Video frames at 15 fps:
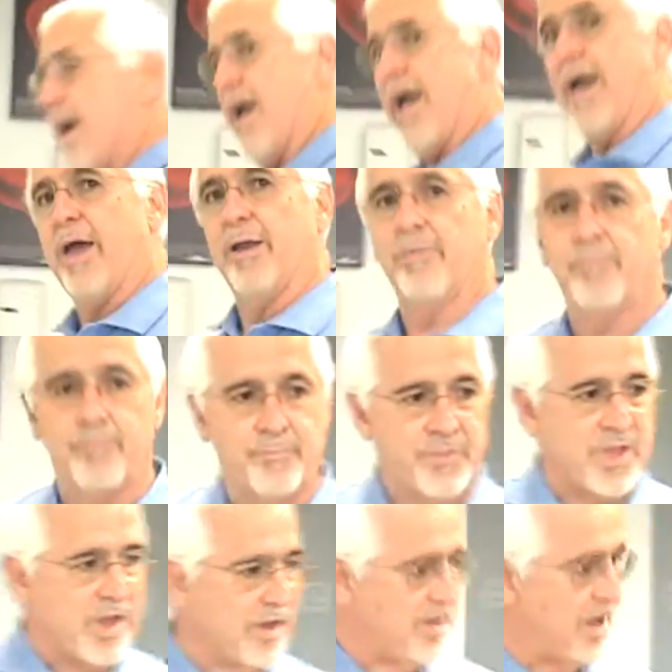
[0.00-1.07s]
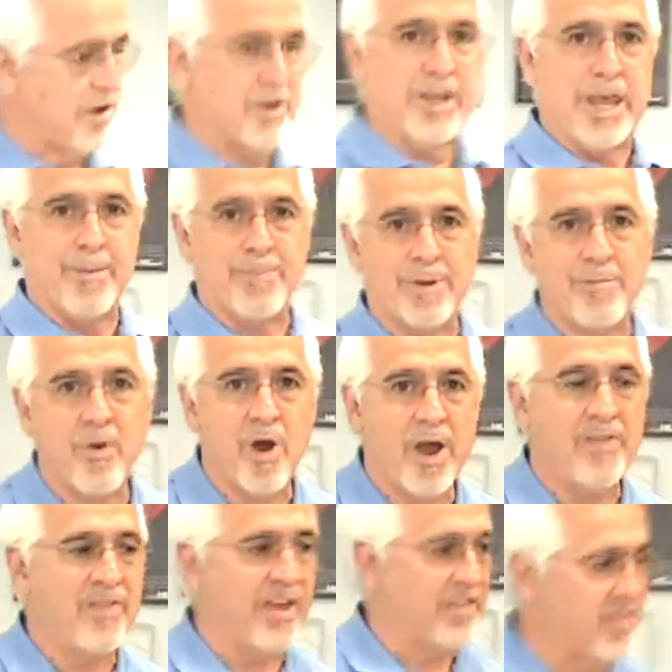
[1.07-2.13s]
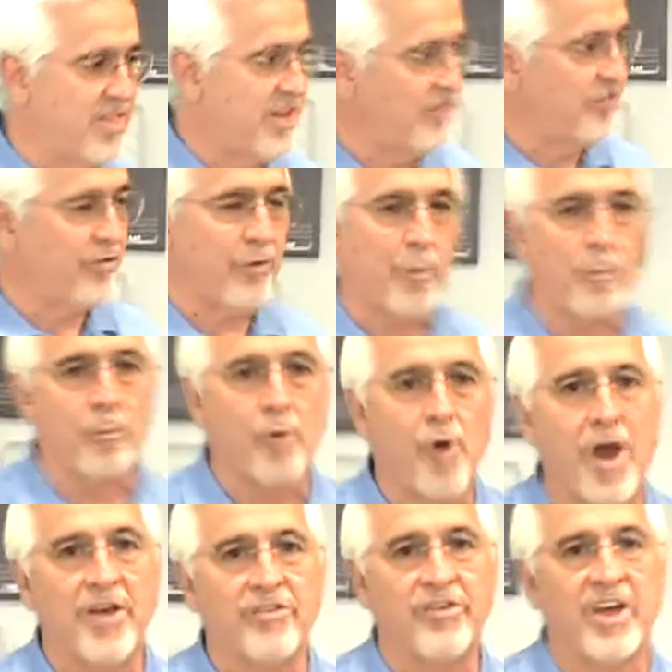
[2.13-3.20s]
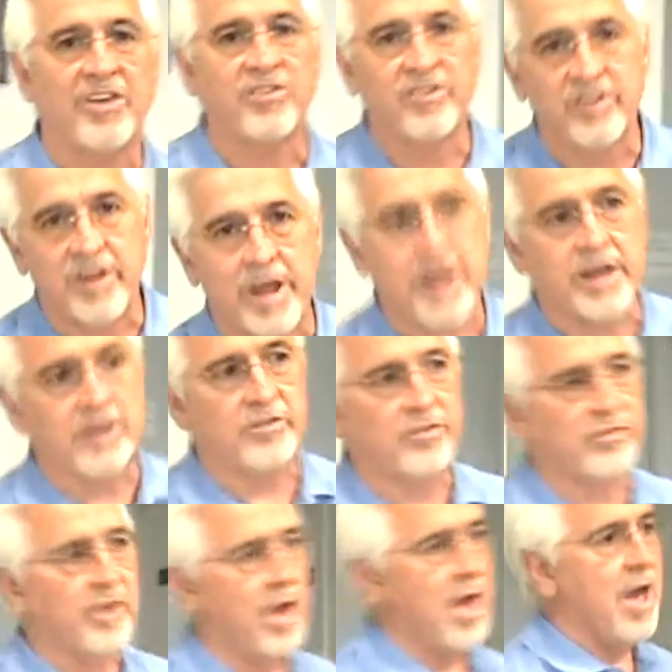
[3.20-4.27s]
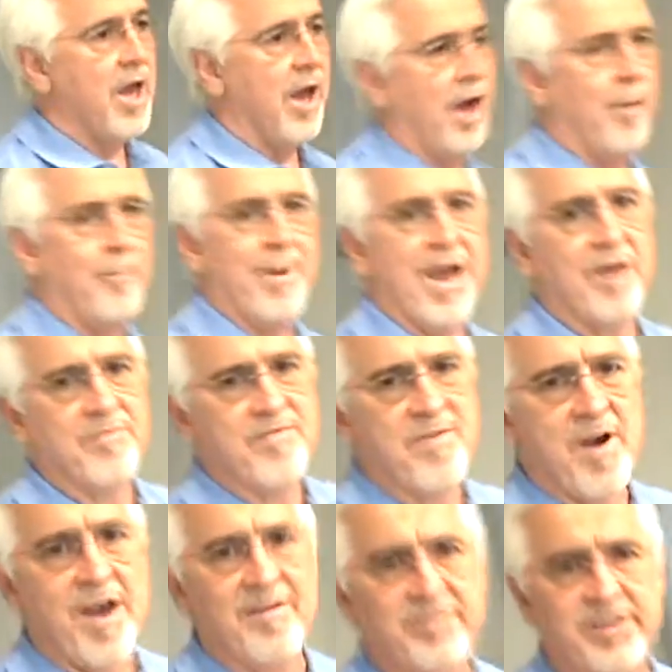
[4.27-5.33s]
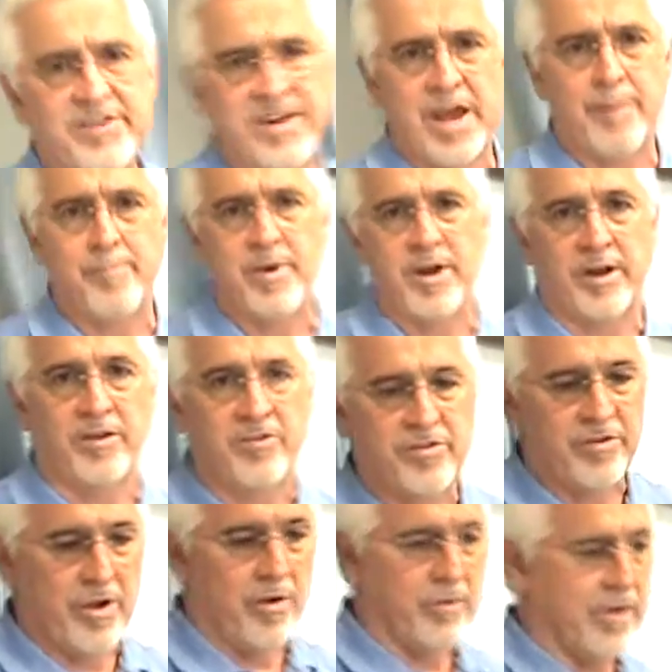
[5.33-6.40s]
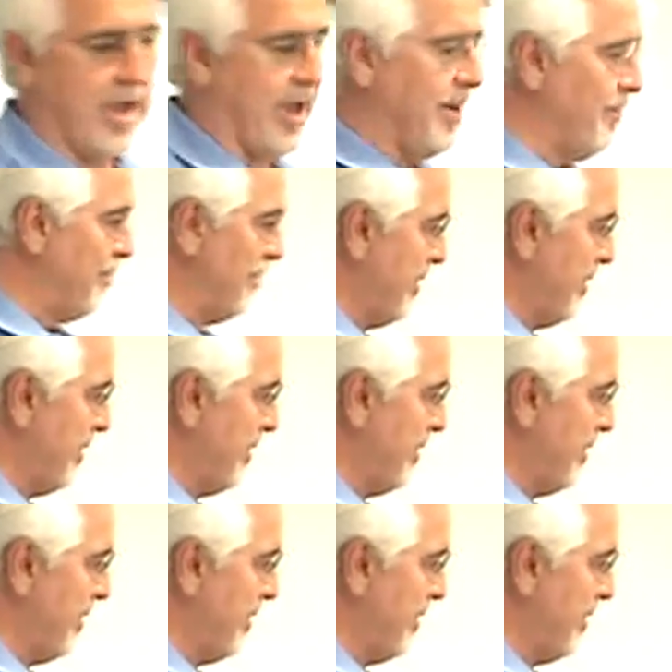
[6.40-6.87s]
And now keep in mind that this process takes about 5 to 10 minutes, okay?